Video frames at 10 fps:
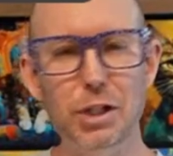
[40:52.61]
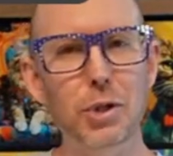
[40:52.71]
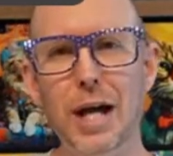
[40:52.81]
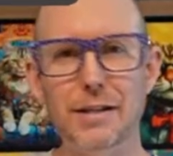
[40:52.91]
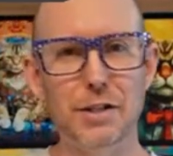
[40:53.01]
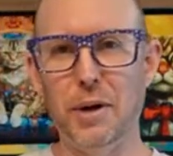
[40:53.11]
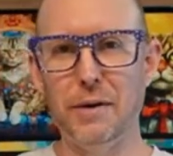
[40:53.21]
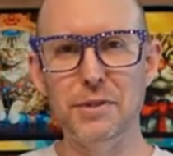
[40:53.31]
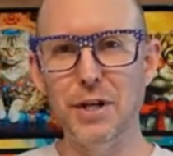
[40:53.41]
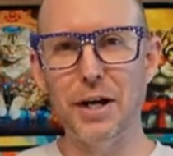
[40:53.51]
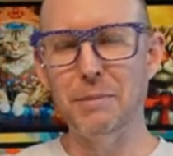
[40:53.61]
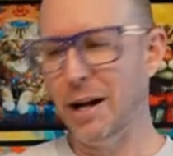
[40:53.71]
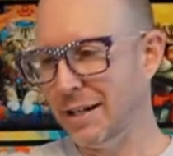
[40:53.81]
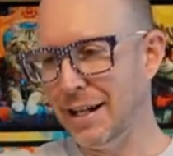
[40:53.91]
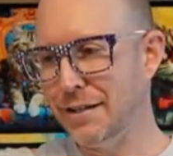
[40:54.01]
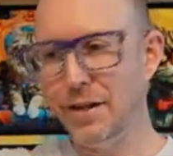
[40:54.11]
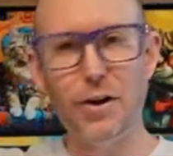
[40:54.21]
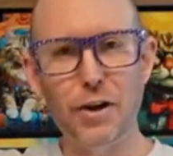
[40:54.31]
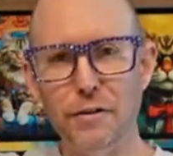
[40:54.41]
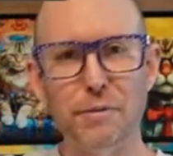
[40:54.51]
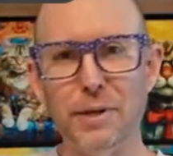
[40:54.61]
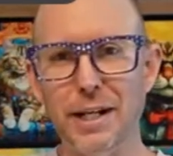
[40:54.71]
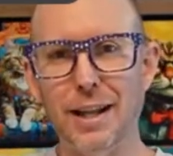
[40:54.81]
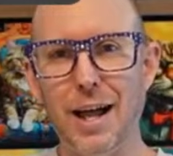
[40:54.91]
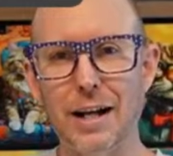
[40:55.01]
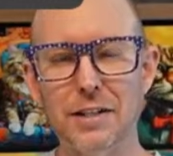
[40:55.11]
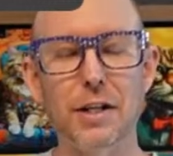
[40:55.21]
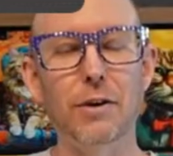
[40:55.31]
You guys know what I was talking about because I saw all the 3 o'clocks.